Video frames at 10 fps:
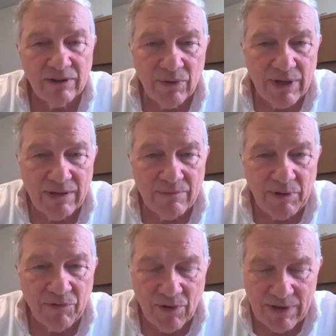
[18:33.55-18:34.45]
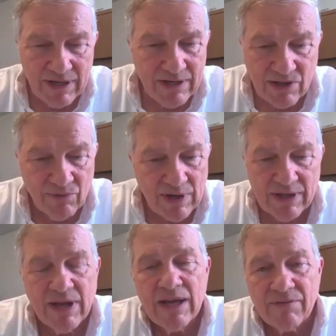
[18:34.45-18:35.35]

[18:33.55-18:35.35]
and before he did, he said, Rick,